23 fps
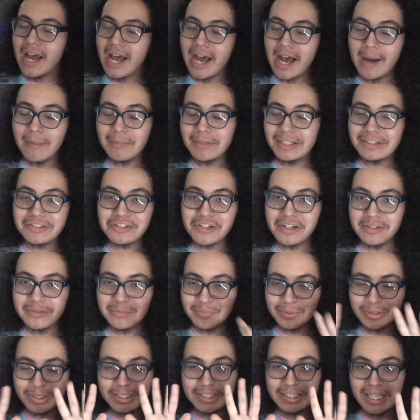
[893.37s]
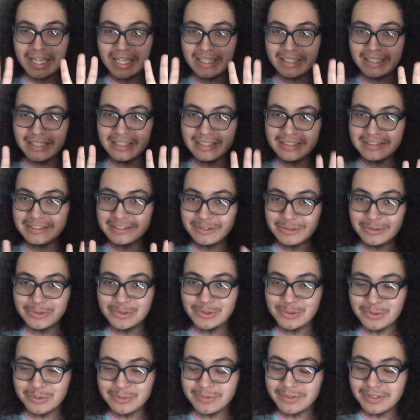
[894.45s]
I'm not trying to be that kind of
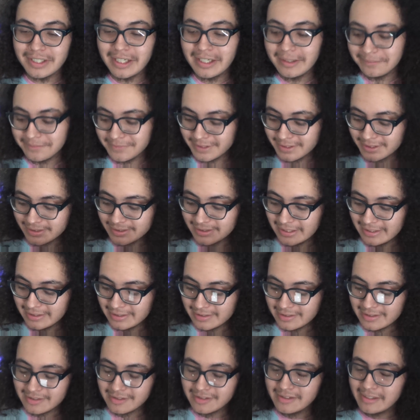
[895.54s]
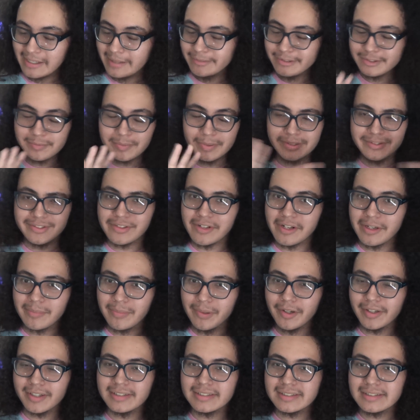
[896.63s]
YouTuber. I'm just being straight up
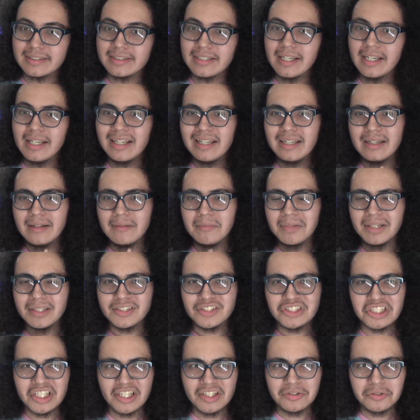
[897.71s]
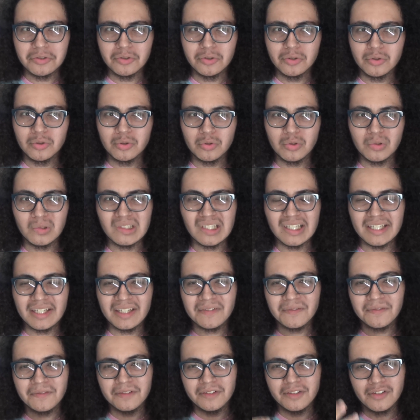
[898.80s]
honest. My channel, like,
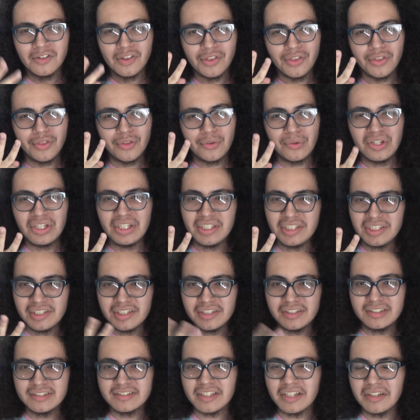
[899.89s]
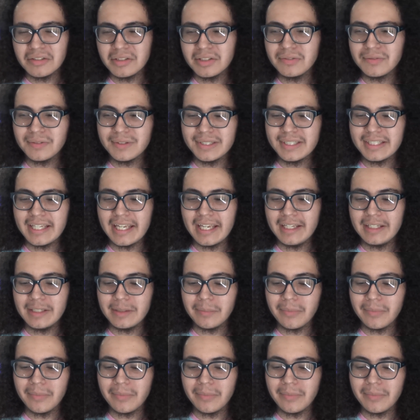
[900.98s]
for 3 years, I only really gained